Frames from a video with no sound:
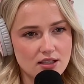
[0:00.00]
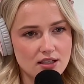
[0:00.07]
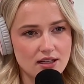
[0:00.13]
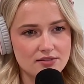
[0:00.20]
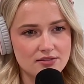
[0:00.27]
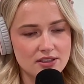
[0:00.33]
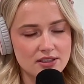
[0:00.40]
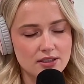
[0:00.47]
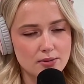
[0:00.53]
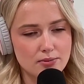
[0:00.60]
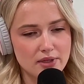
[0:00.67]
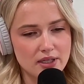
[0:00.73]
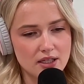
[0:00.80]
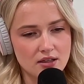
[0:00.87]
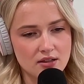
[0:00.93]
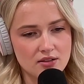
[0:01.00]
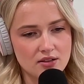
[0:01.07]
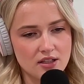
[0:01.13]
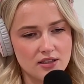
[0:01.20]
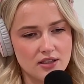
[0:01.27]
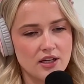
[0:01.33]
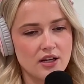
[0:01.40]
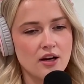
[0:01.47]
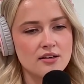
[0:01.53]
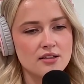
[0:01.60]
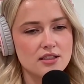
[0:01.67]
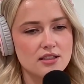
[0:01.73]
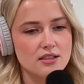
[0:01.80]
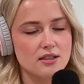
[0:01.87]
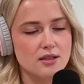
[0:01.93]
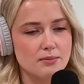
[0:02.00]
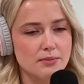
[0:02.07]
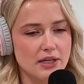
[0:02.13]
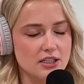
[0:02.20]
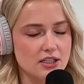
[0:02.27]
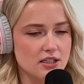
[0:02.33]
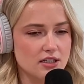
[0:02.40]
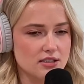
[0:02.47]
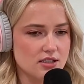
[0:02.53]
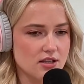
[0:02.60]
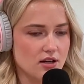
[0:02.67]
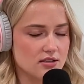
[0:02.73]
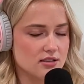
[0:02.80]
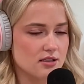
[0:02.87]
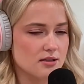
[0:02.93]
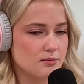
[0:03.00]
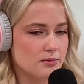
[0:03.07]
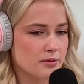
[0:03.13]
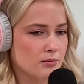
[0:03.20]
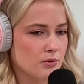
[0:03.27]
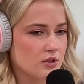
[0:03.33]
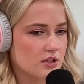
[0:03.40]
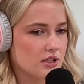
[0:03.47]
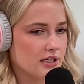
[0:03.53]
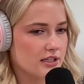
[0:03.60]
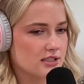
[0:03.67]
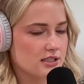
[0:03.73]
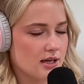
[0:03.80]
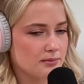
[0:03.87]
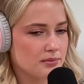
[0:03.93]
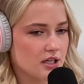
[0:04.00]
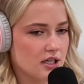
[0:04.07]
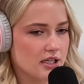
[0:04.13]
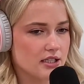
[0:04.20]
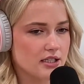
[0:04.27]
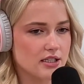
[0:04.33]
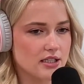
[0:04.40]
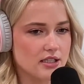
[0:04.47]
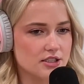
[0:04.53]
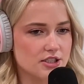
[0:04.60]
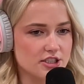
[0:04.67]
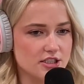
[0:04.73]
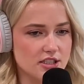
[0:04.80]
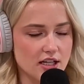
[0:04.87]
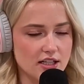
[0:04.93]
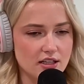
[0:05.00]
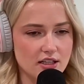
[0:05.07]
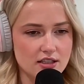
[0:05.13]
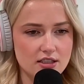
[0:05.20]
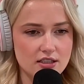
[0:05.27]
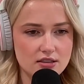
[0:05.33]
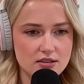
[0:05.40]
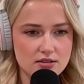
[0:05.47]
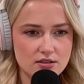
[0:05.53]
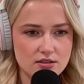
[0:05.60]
Like, I feel like the bigger that they are, then the better, because dogs can be more like separated and just kind of